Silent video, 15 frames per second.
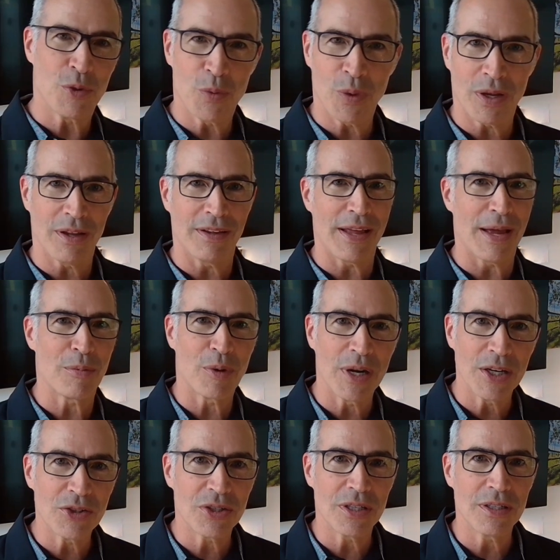quick
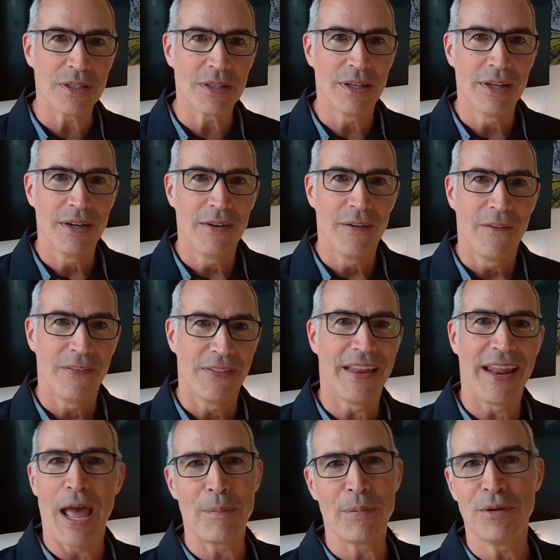collaboration that
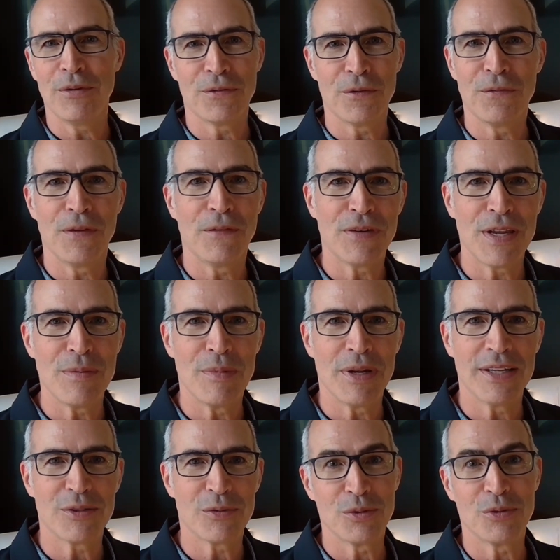happened for 15
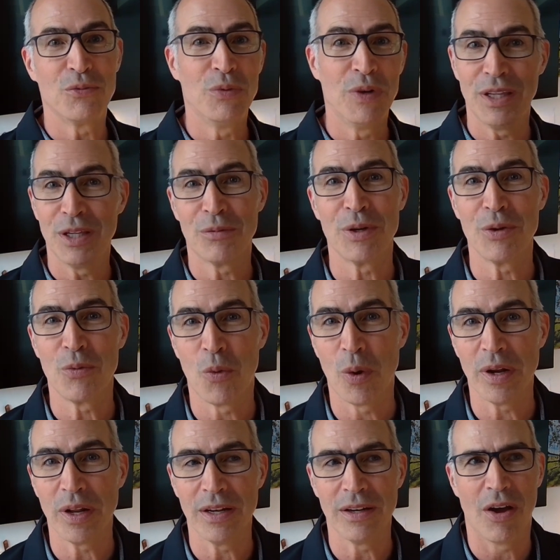minutes was really
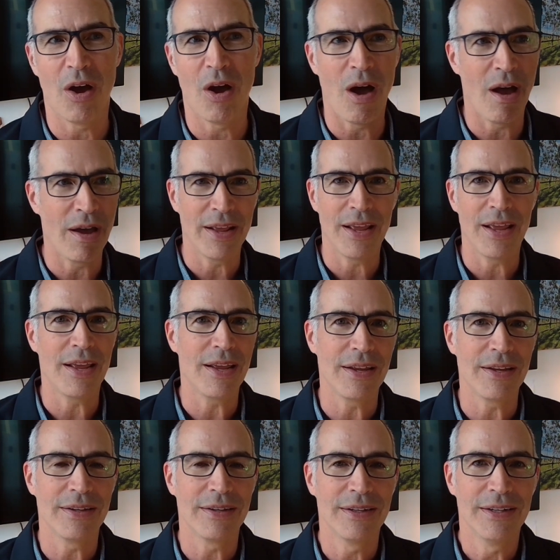rewarding on
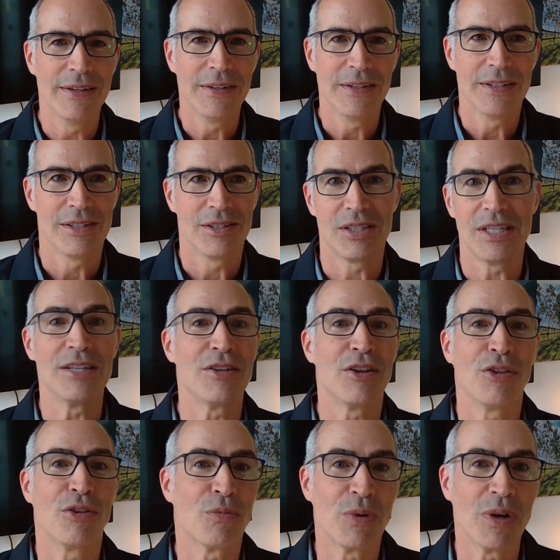a season
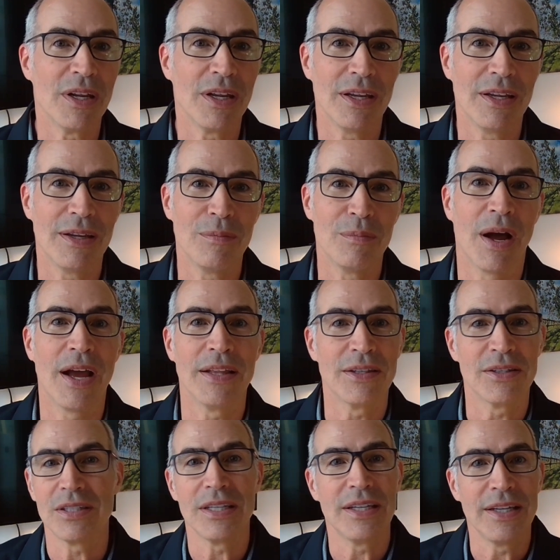3 behind the
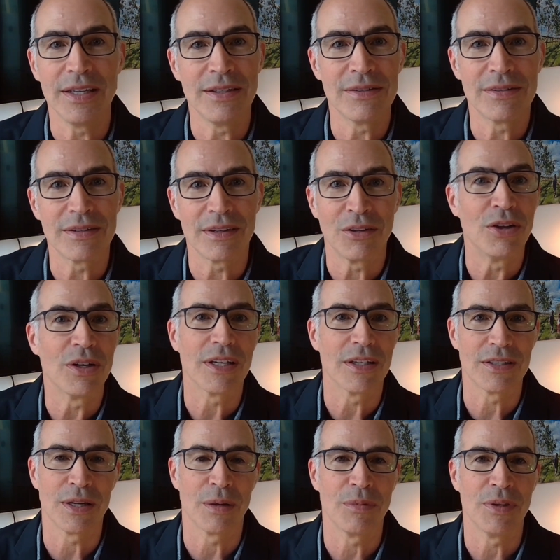scenes look at
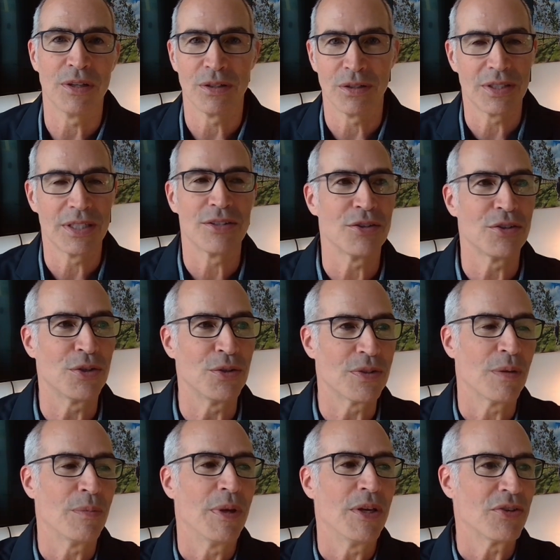something, or a season 2
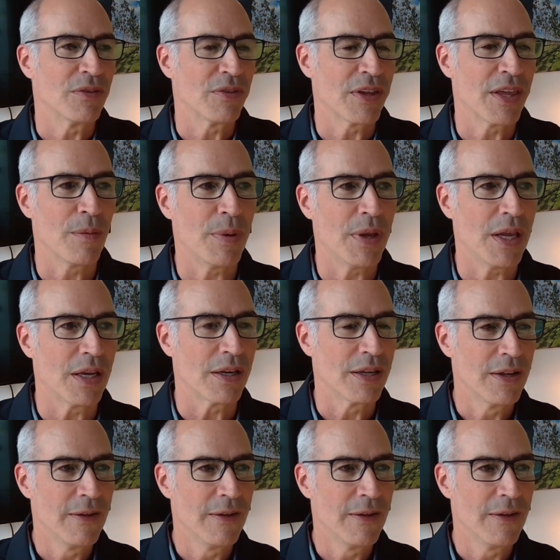summation of a campaign.